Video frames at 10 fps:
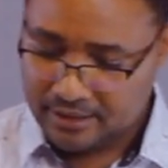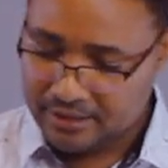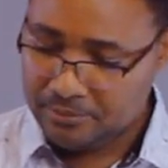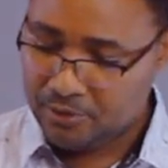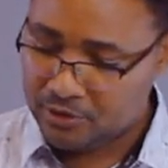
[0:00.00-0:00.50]

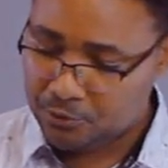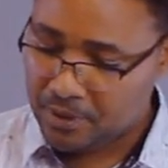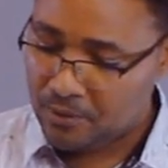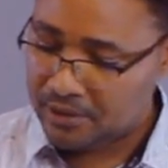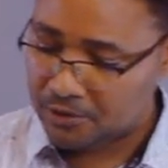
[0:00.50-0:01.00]
Nimrod's
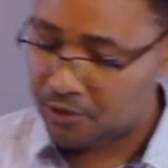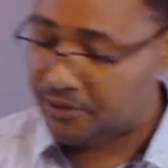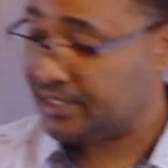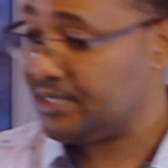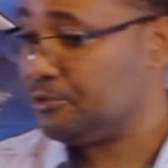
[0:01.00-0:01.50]
power and
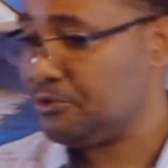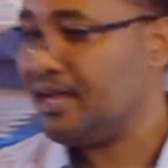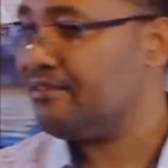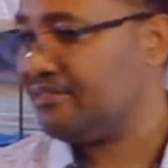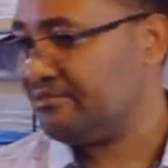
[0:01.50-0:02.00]
glory came to
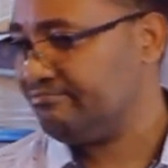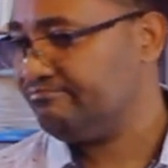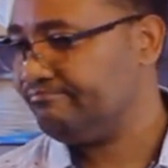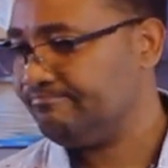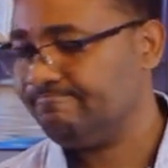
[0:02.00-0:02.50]
nothing.
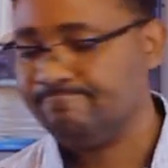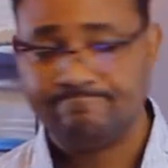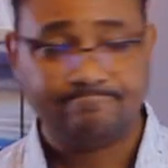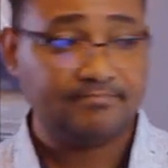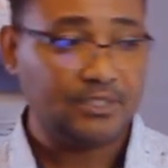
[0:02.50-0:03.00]

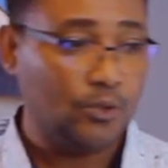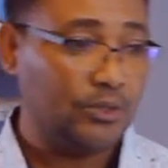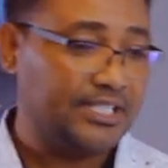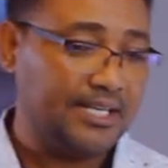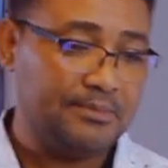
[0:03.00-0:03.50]

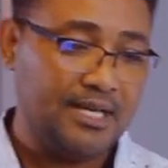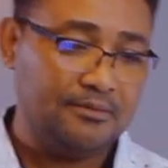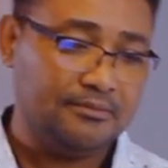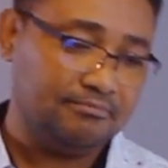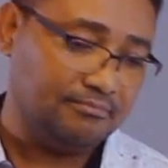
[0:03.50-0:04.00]
God came
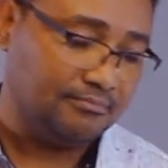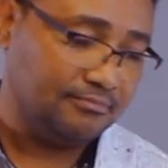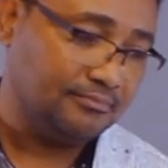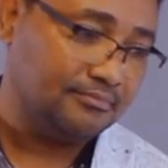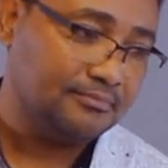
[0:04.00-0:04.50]
down.
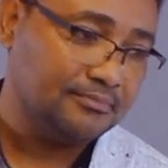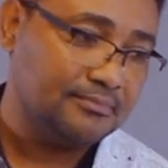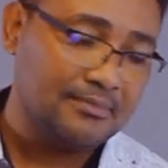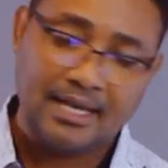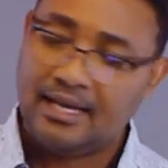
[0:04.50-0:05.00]

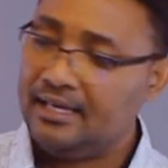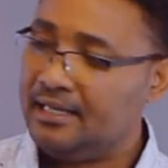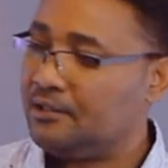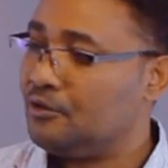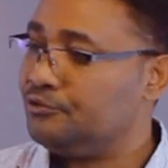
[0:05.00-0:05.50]

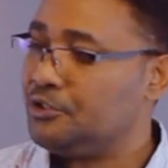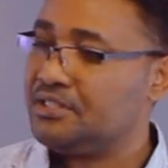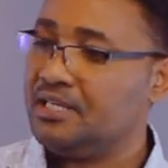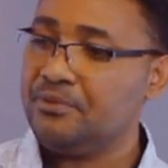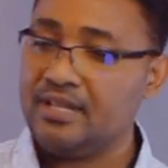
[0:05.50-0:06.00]
He
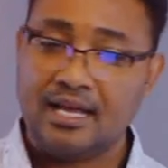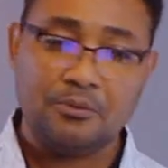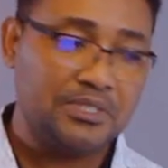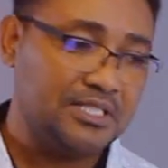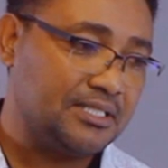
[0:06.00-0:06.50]
confused them with
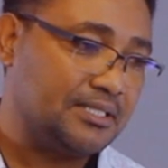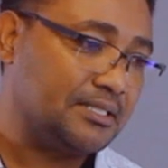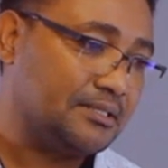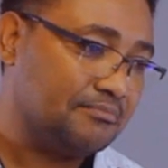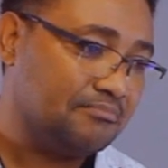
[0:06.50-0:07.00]

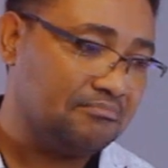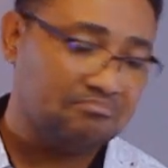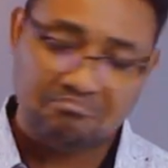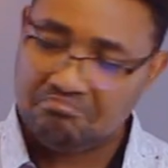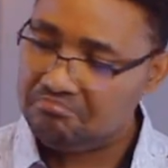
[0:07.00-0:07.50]
languages.
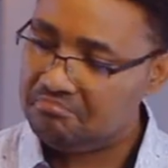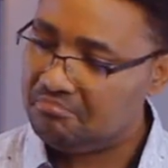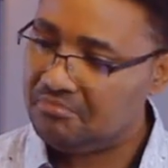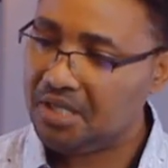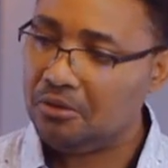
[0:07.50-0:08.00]

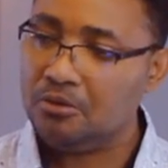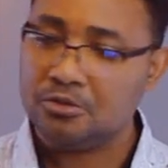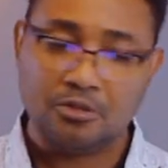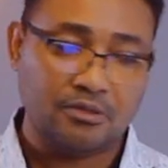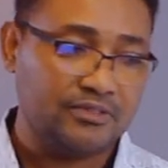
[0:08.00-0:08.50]
They all
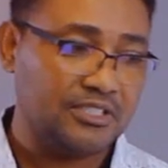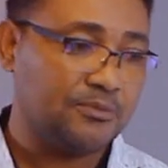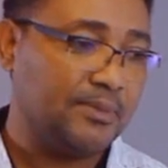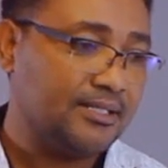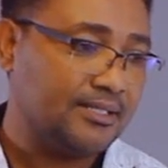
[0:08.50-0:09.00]
sort of
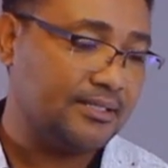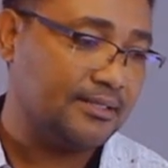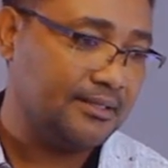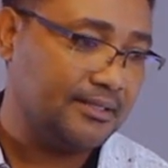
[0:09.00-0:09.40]
dispersed.